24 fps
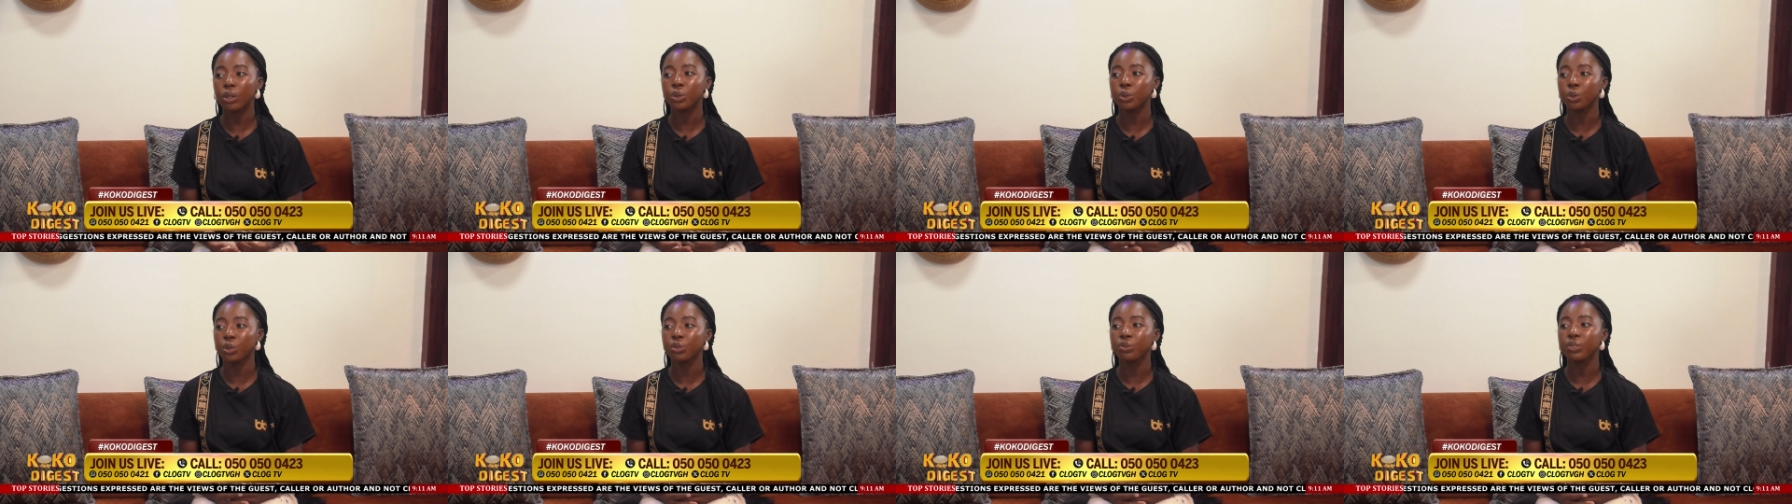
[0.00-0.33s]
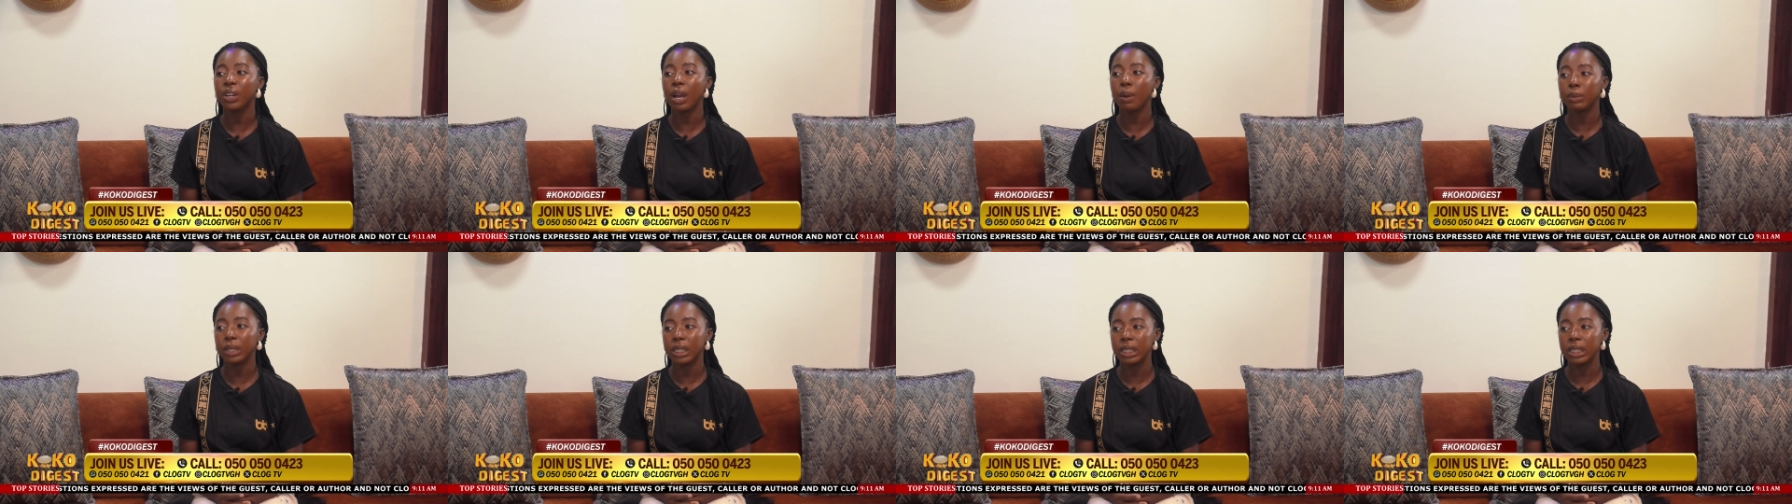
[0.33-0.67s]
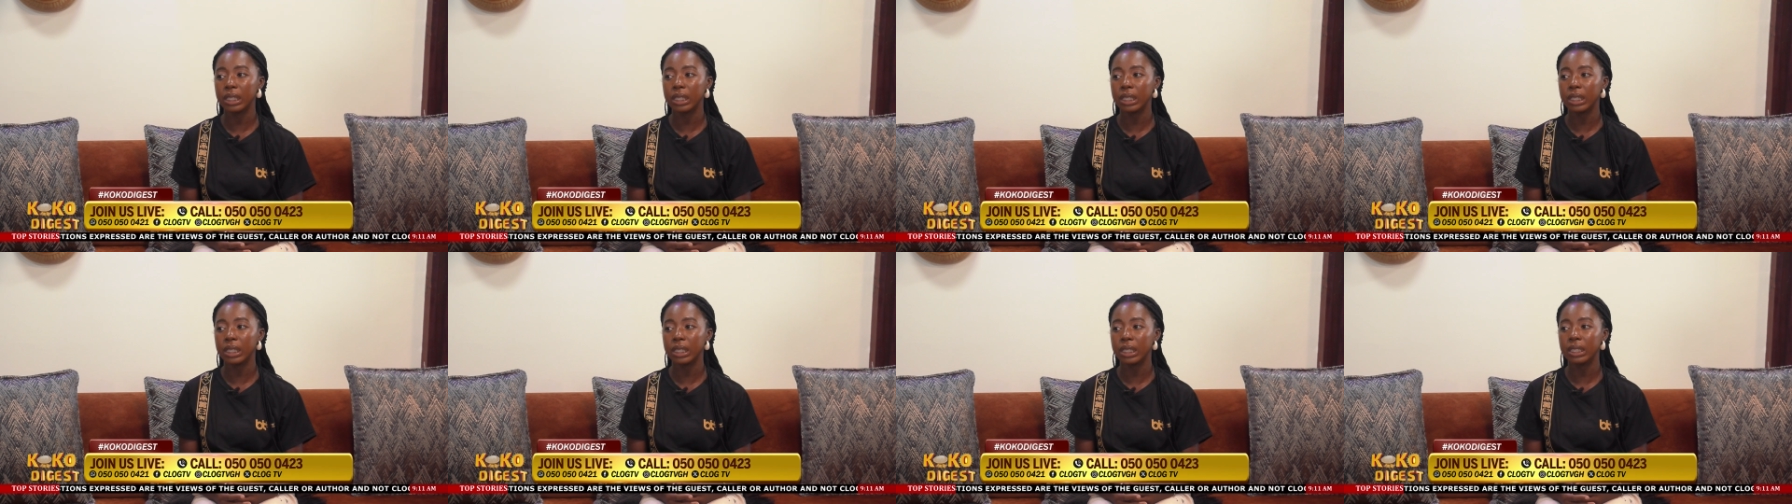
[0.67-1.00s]
well-to-do
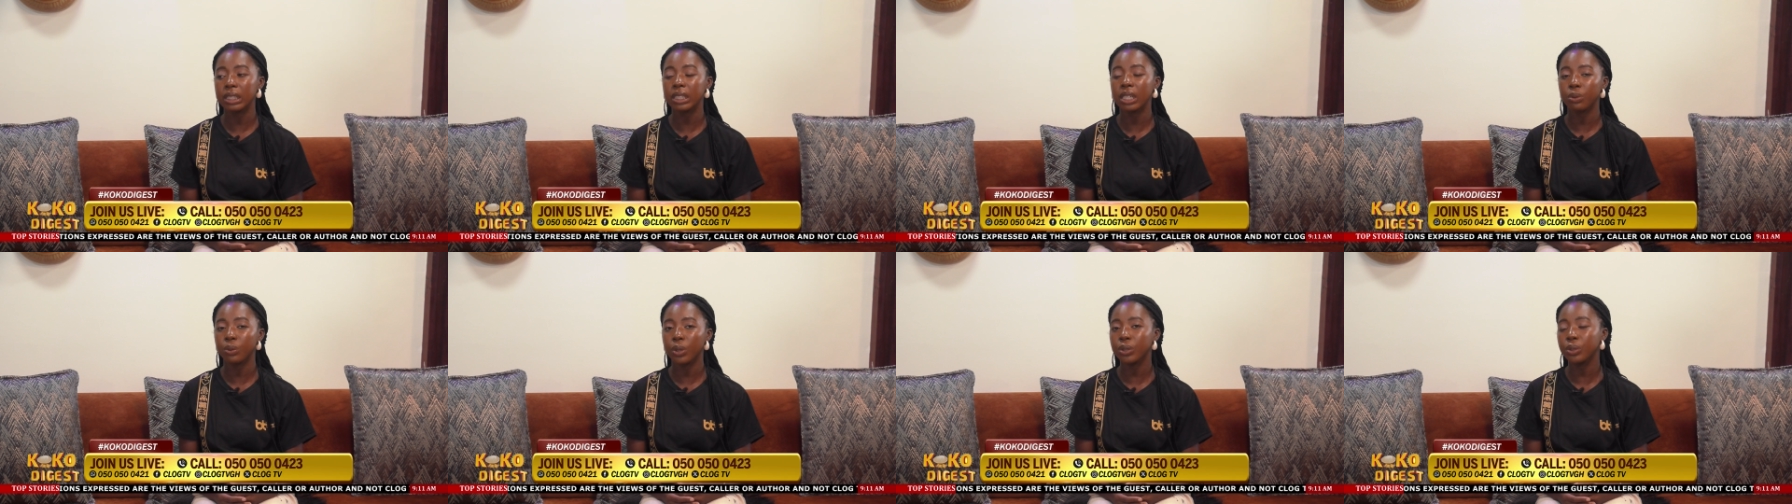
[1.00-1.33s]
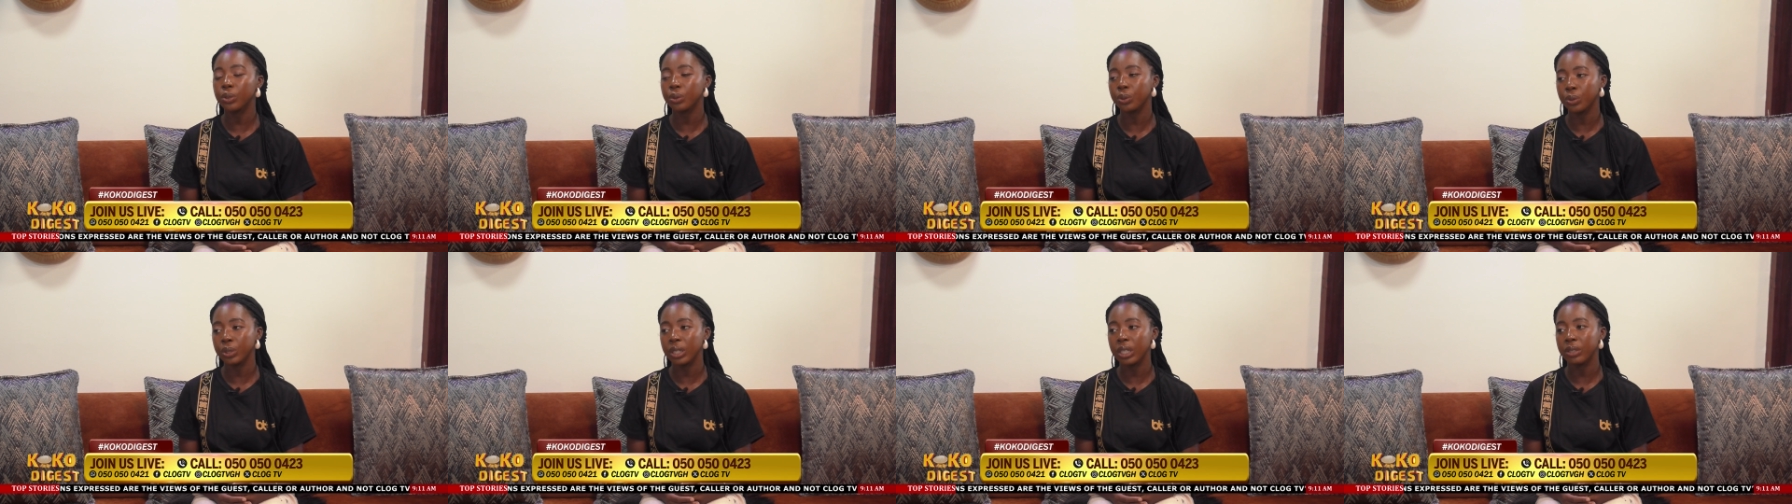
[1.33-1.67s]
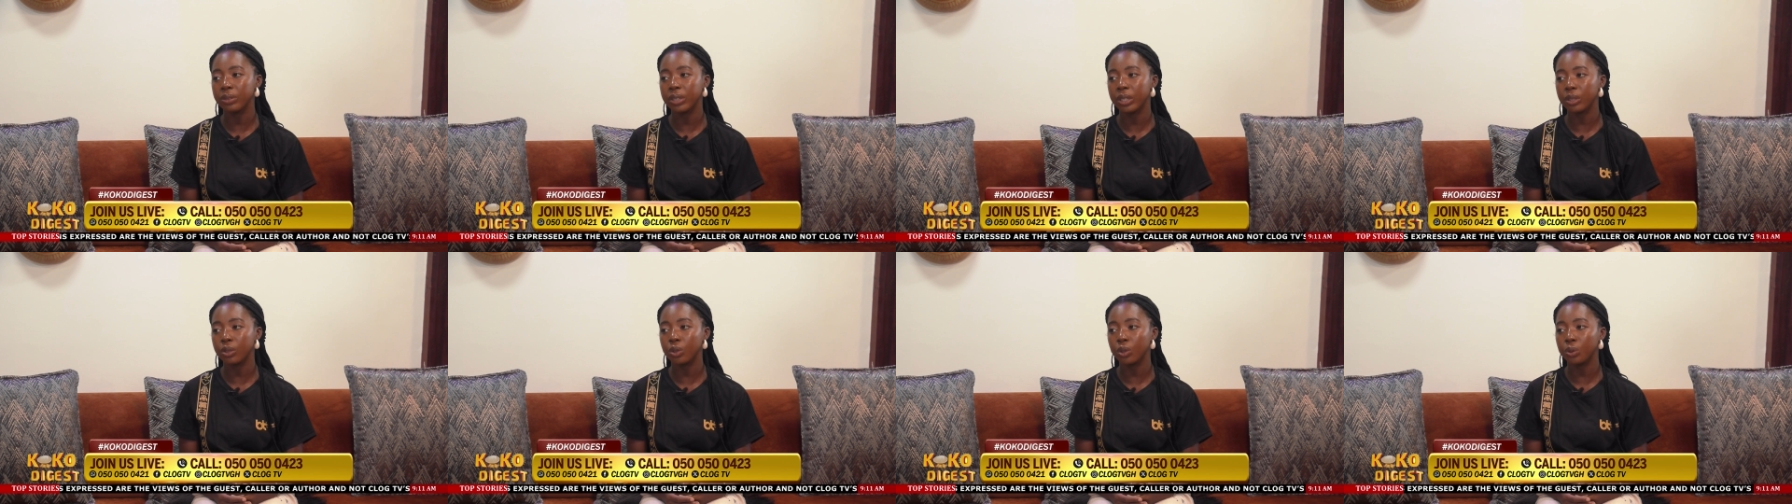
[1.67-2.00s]
yeah. families and well-to-do
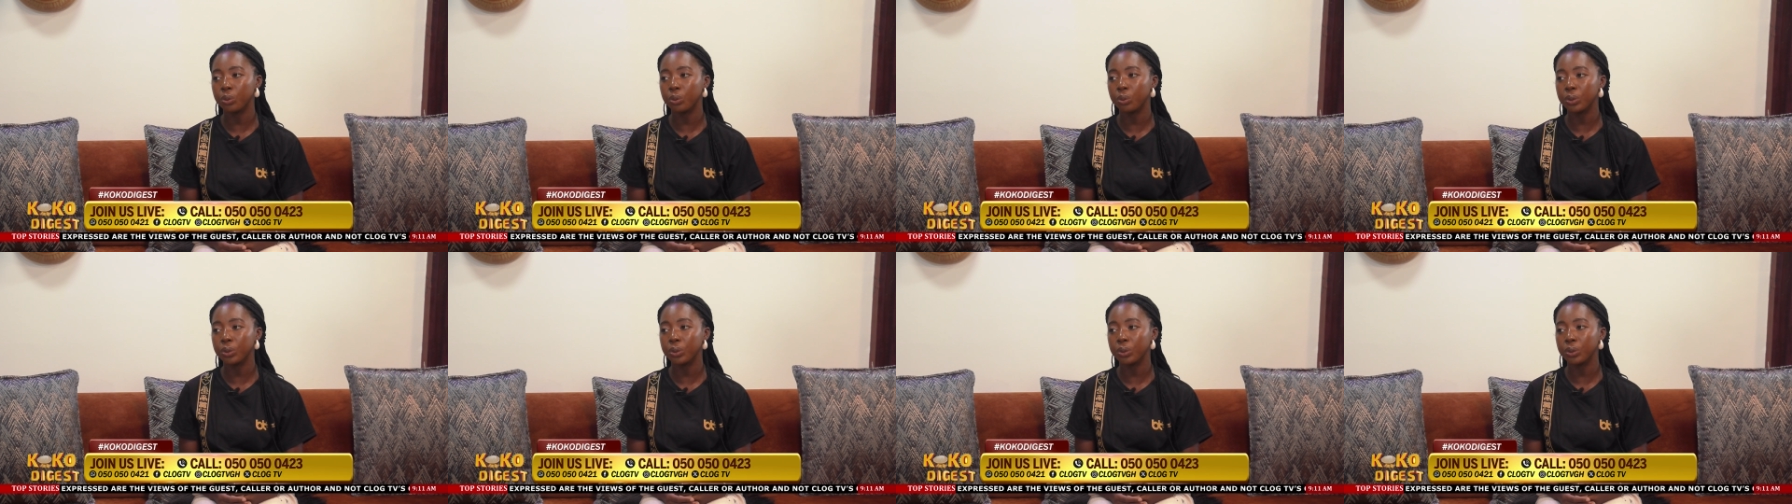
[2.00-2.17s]
areas.